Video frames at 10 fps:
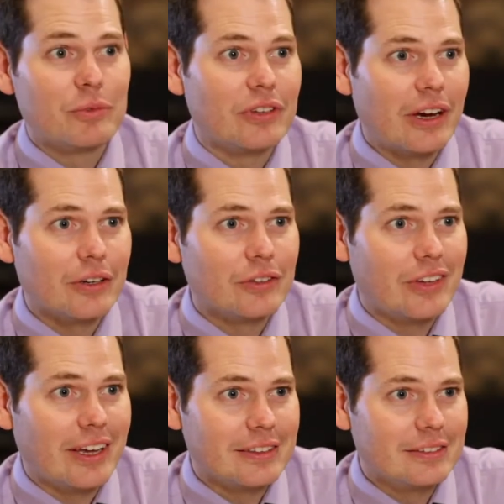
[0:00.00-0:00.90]
is Aaron
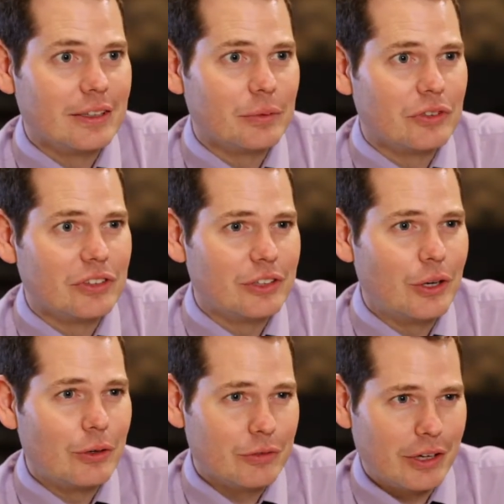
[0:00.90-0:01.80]
Stanton. I'm the
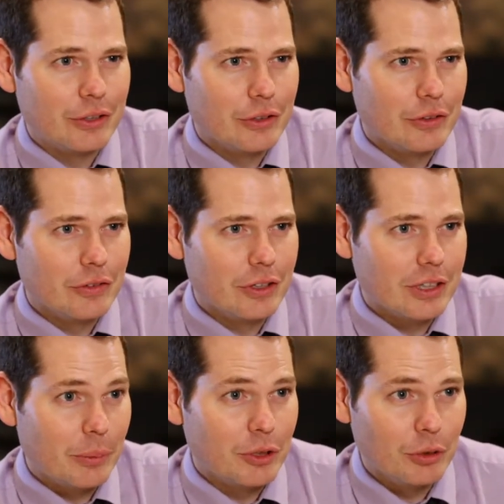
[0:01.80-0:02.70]
CEO and founder of a
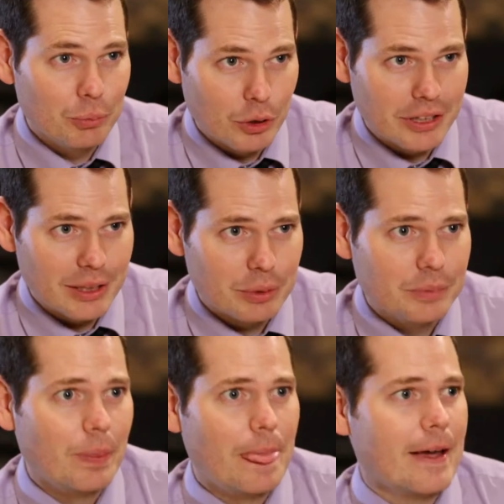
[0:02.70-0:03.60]
company called Booklamp.
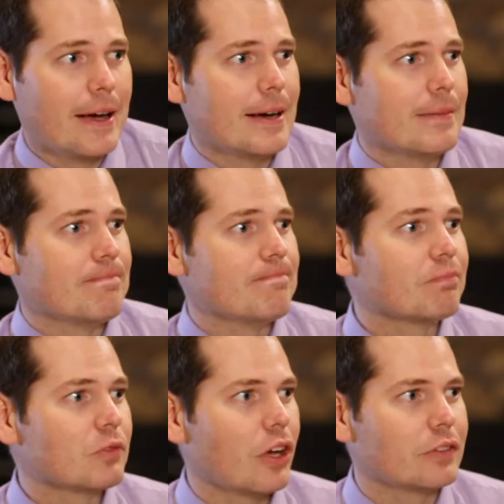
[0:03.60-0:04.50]

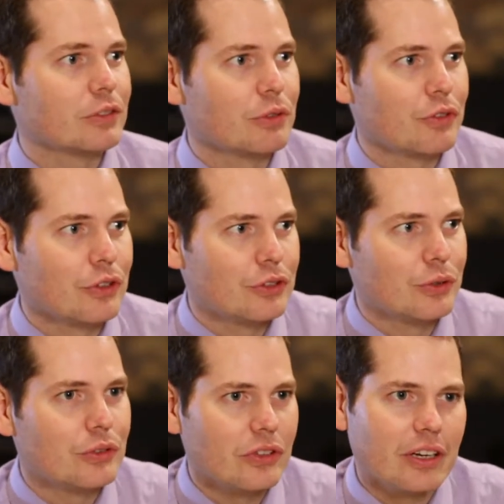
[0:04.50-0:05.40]
It's often referred to
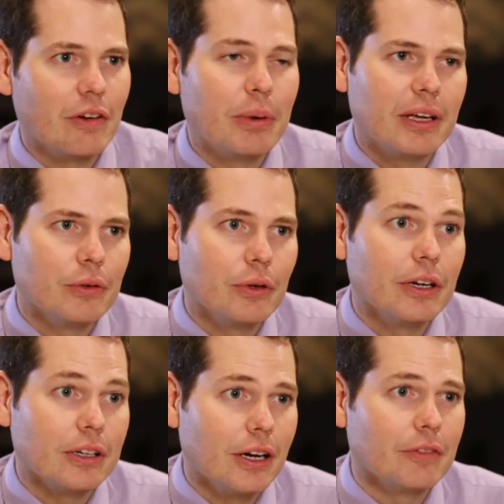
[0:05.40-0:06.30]
as
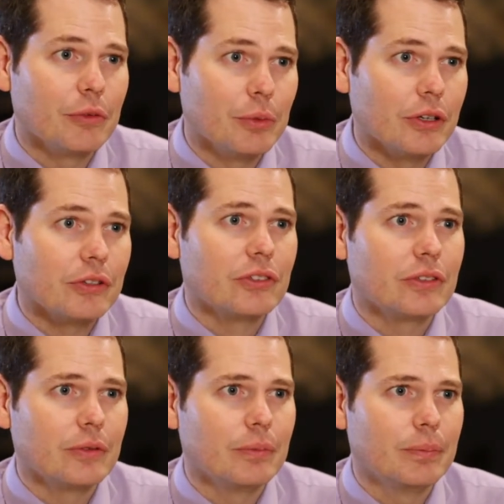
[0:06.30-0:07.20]
Pandora.com for books,
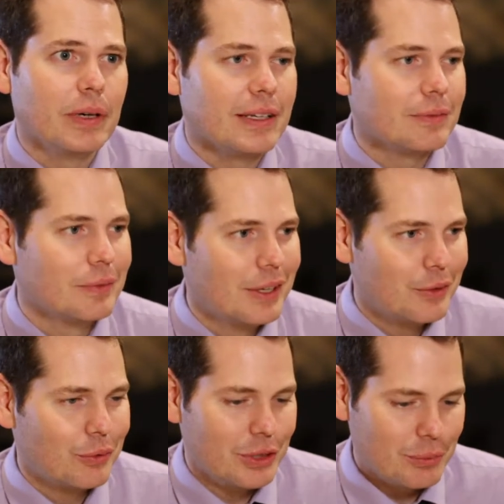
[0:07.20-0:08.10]
but
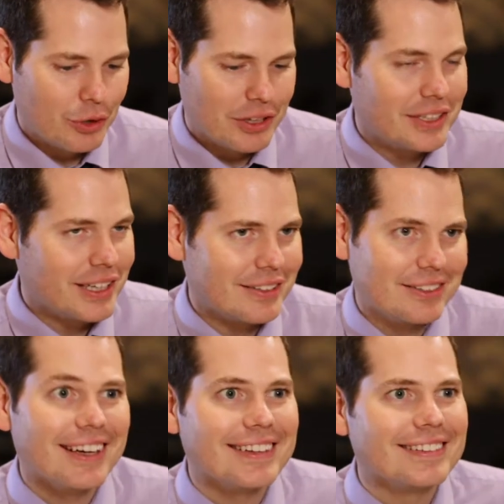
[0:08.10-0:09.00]
really more on the data
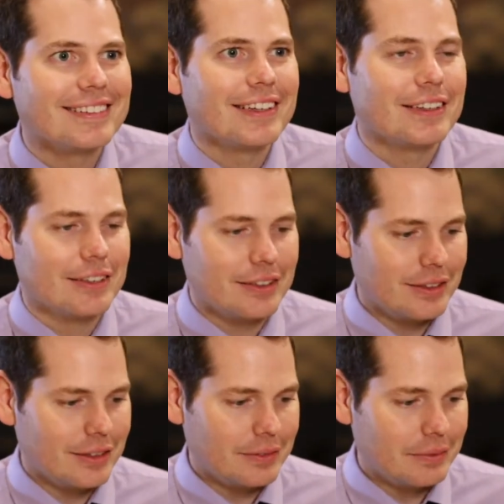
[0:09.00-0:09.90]
side. Not
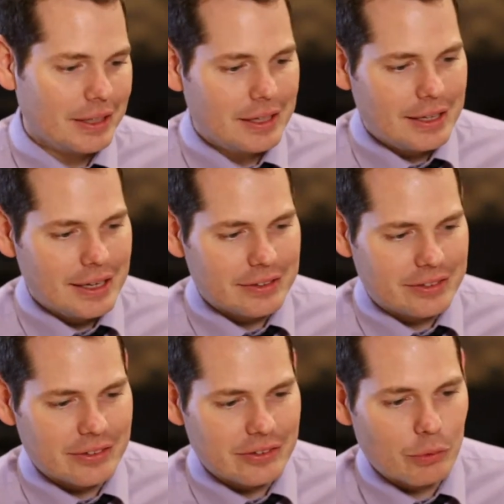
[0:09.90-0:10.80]
that in the
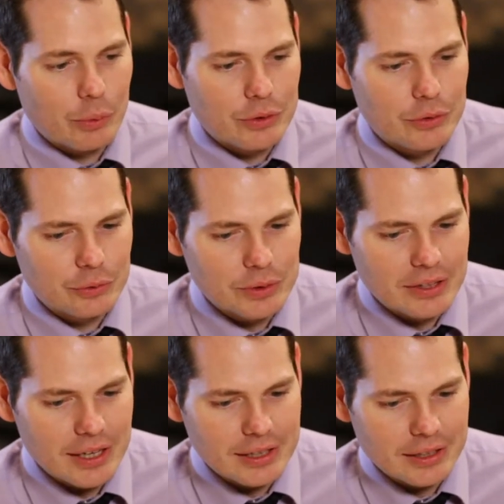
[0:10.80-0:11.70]
sense that what we do is we
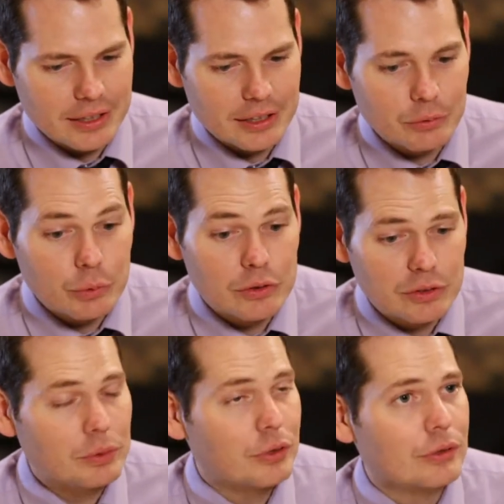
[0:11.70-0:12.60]
use
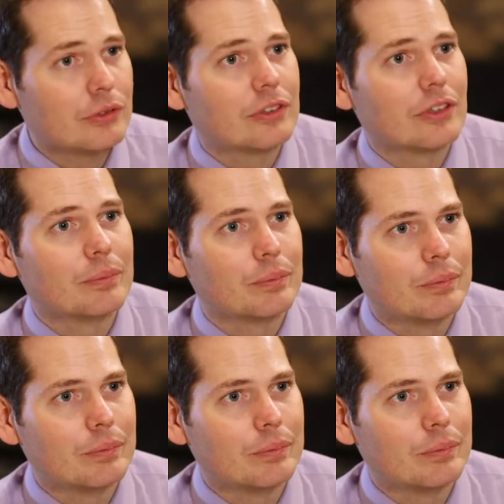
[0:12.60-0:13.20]
computers to